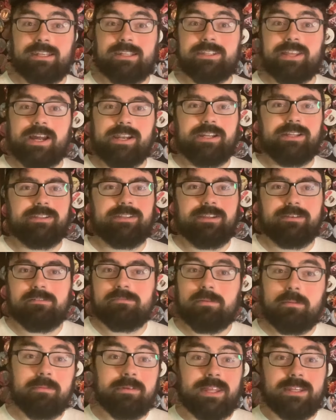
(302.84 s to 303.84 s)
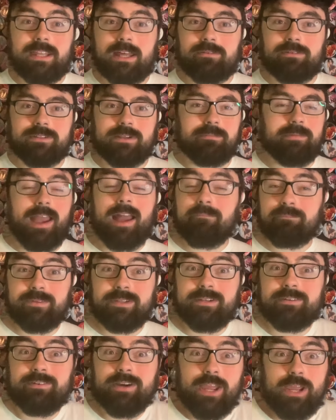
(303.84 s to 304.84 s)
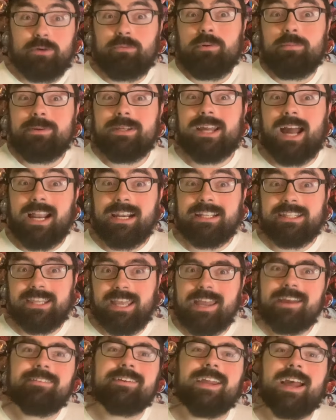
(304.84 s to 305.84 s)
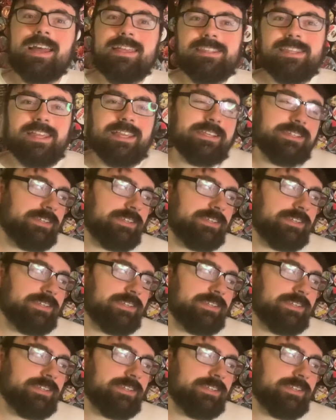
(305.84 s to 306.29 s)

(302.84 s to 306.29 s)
is kind of so. If something like that was coming after you, it would be kind of scary. I think